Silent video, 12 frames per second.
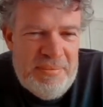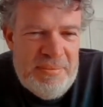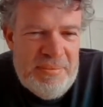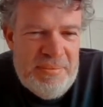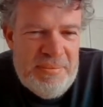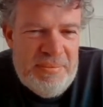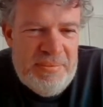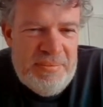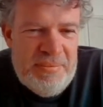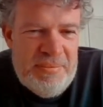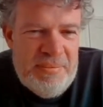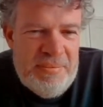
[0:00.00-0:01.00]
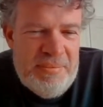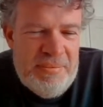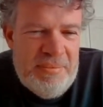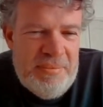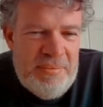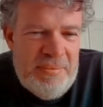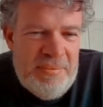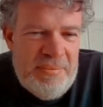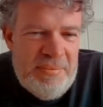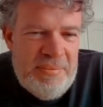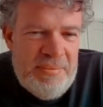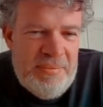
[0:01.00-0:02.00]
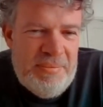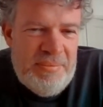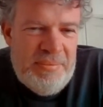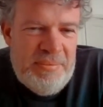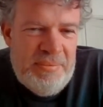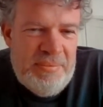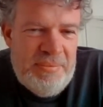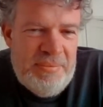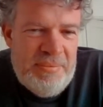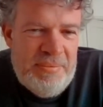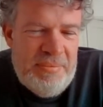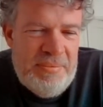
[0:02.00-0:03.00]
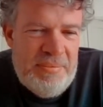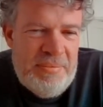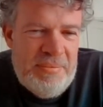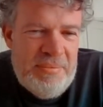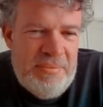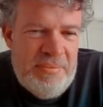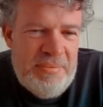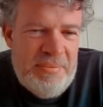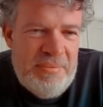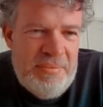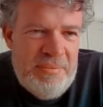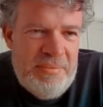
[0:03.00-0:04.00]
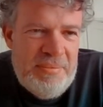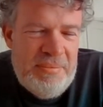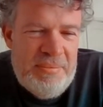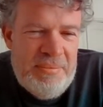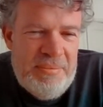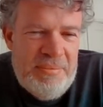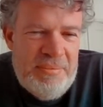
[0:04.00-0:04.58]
The person shown says nothing.